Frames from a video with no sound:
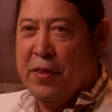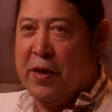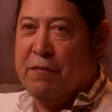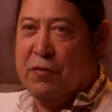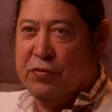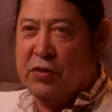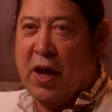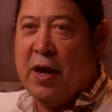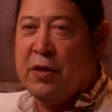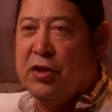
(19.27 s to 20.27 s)
that if you
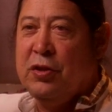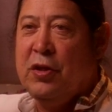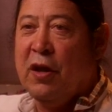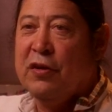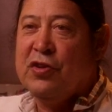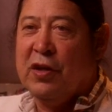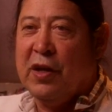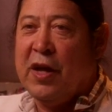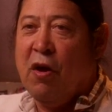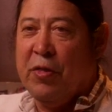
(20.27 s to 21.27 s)
stay
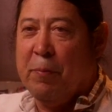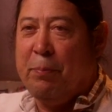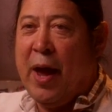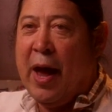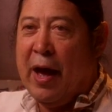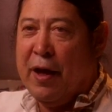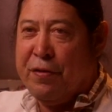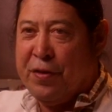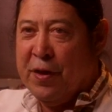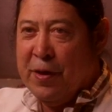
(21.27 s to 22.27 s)
diligently on the path,